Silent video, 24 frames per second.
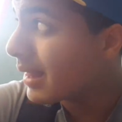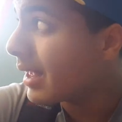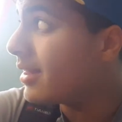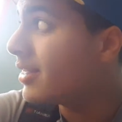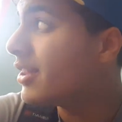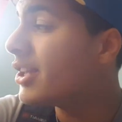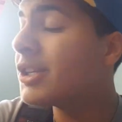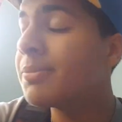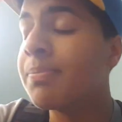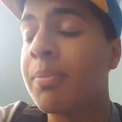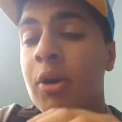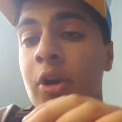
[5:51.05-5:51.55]

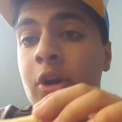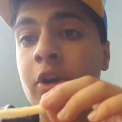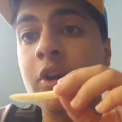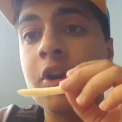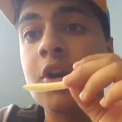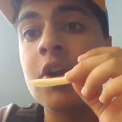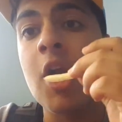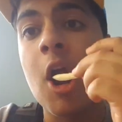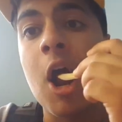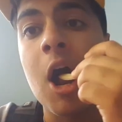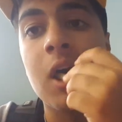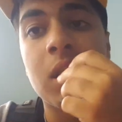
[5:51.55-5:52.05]
This
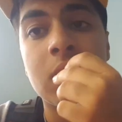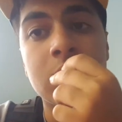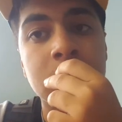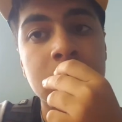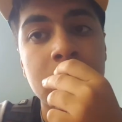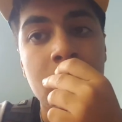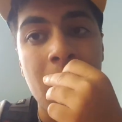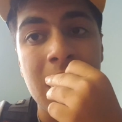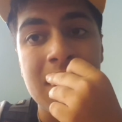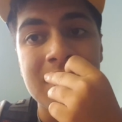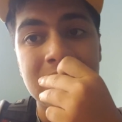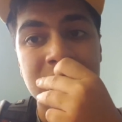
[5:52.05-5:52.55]
burger,
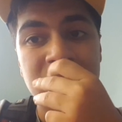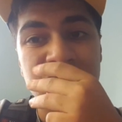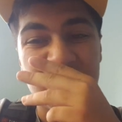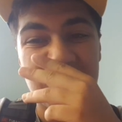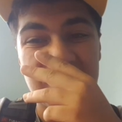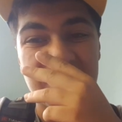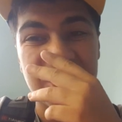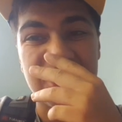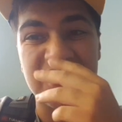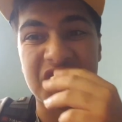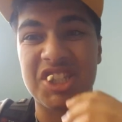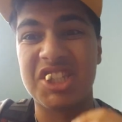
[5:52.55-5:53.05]

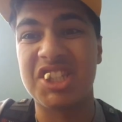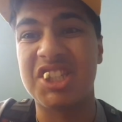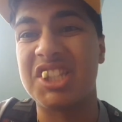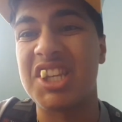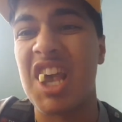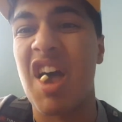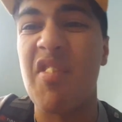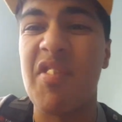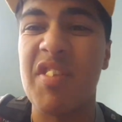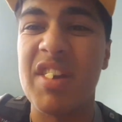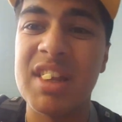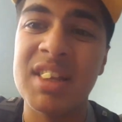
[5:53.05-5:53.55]
it's a
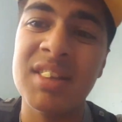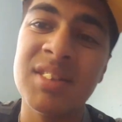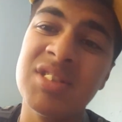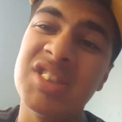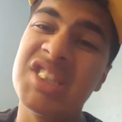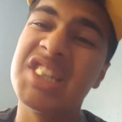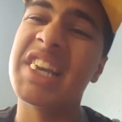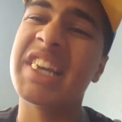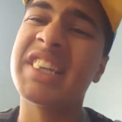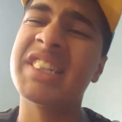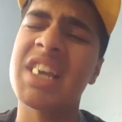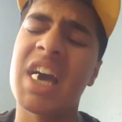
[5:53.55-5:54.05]

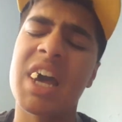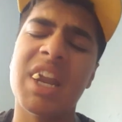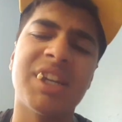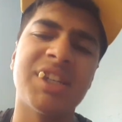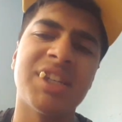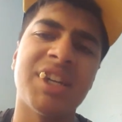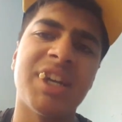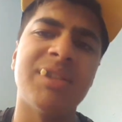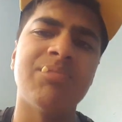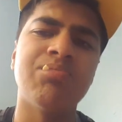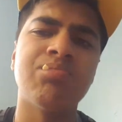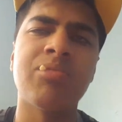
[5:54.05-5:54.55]
7.6 out
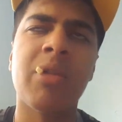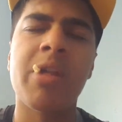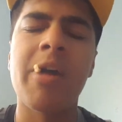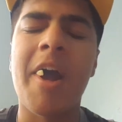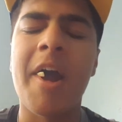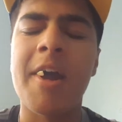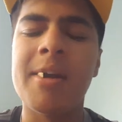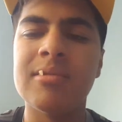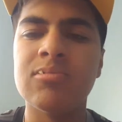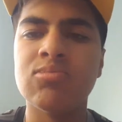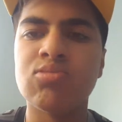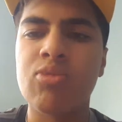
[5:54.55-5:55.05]
of 10.
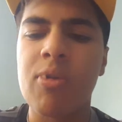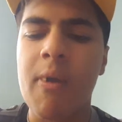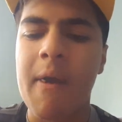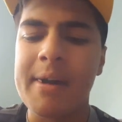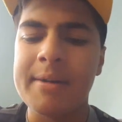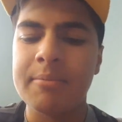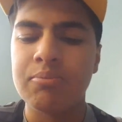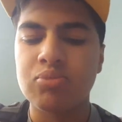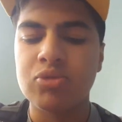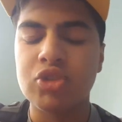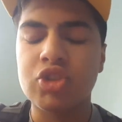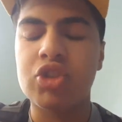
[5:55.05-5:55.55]

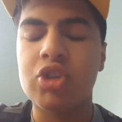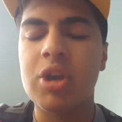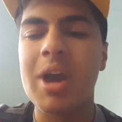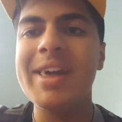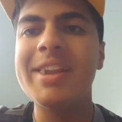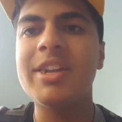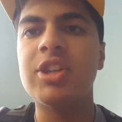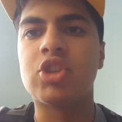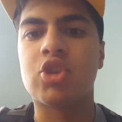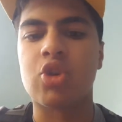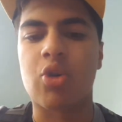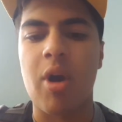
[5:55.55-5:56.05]
It's
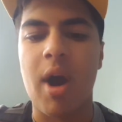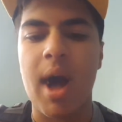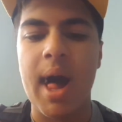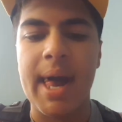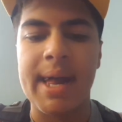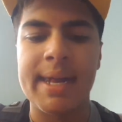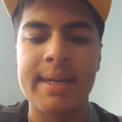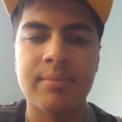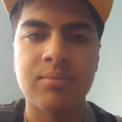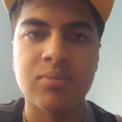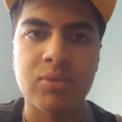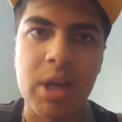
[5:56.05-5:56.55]
kind of
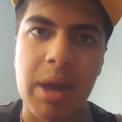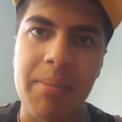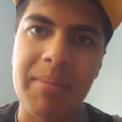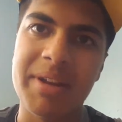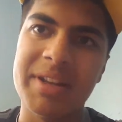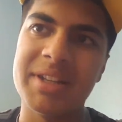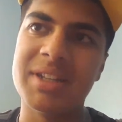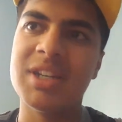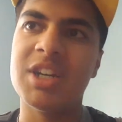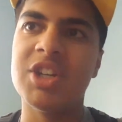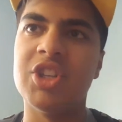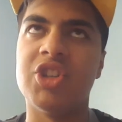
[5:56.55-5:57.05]
dry. I
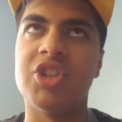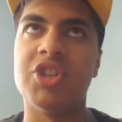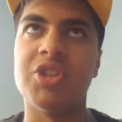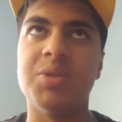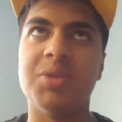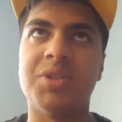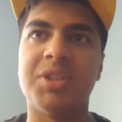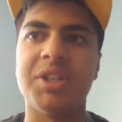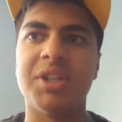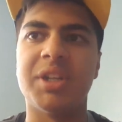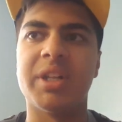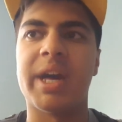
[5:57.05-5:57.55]
mean, it's not
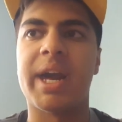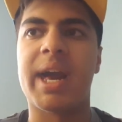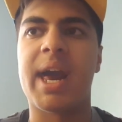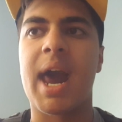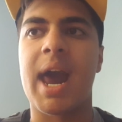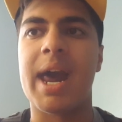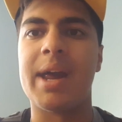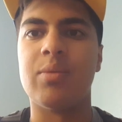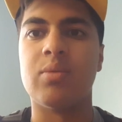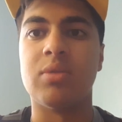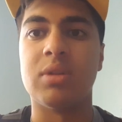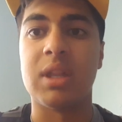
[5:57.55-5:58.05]
juicy like
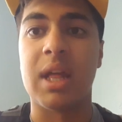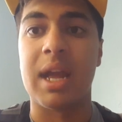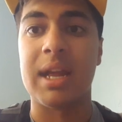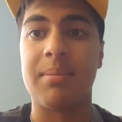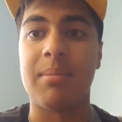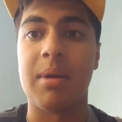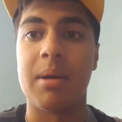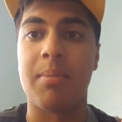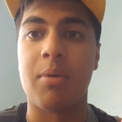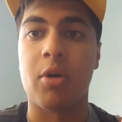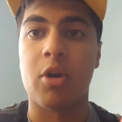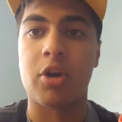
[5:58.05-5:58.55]
I would
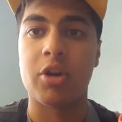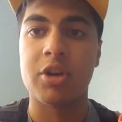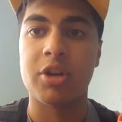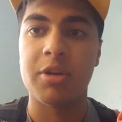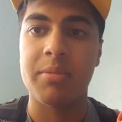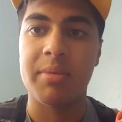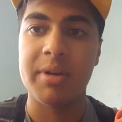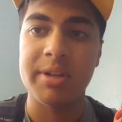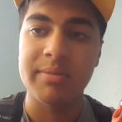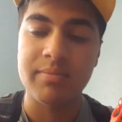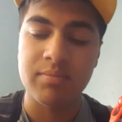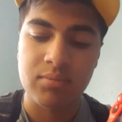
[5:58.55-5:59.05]
like my burger
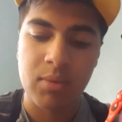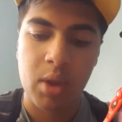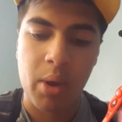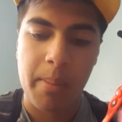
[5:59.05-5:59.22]
to be.